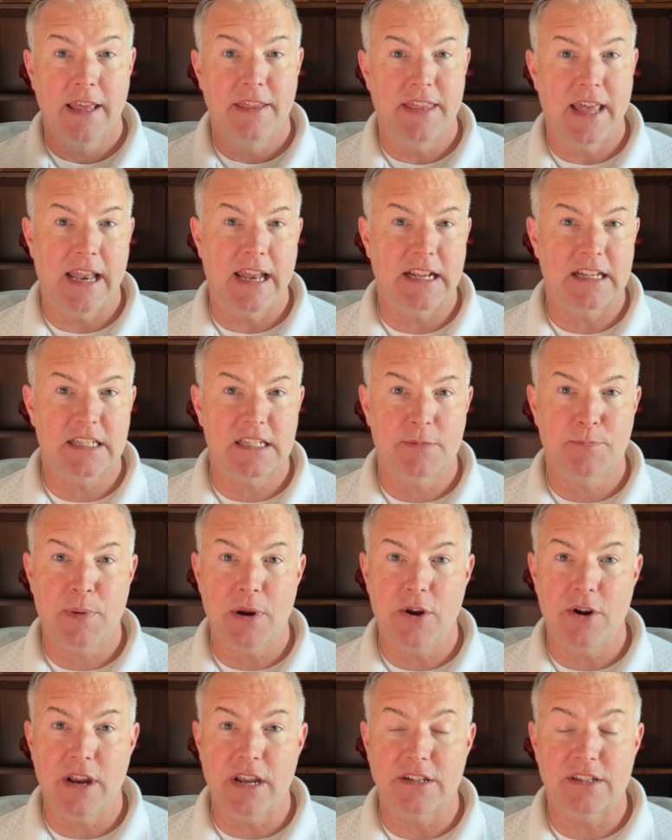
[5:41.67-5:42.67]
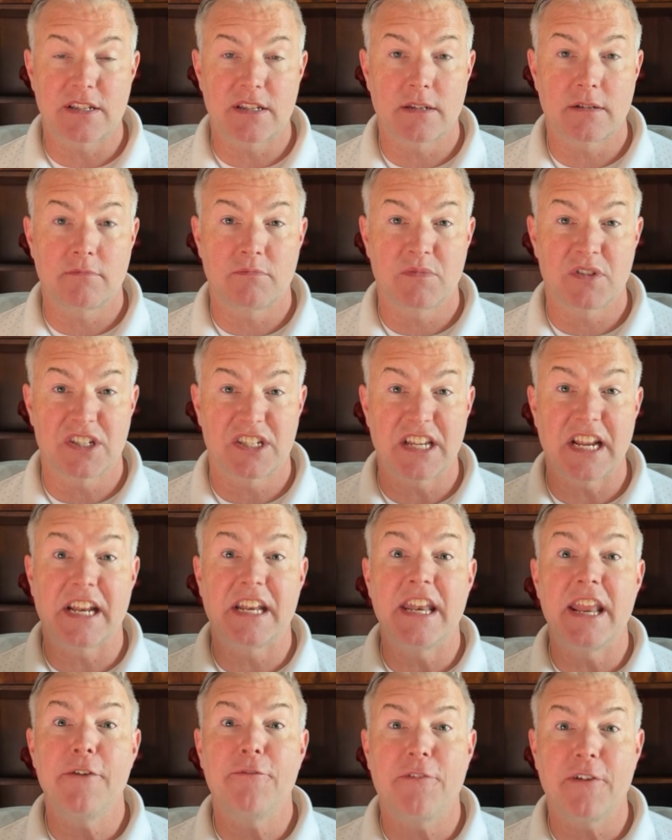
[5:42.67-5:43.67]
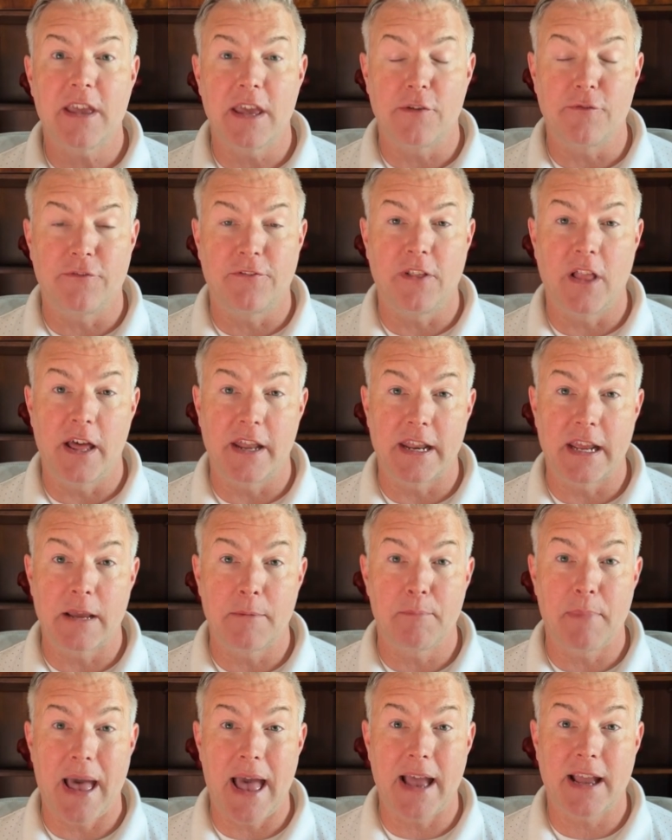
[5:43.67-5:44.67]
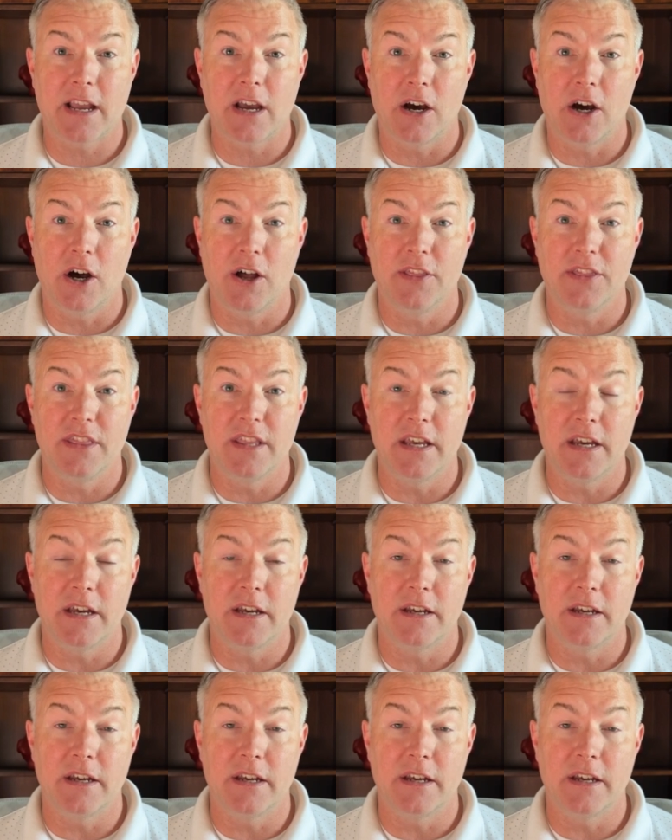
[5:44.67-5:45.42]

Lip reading: that experienced significant flooding back on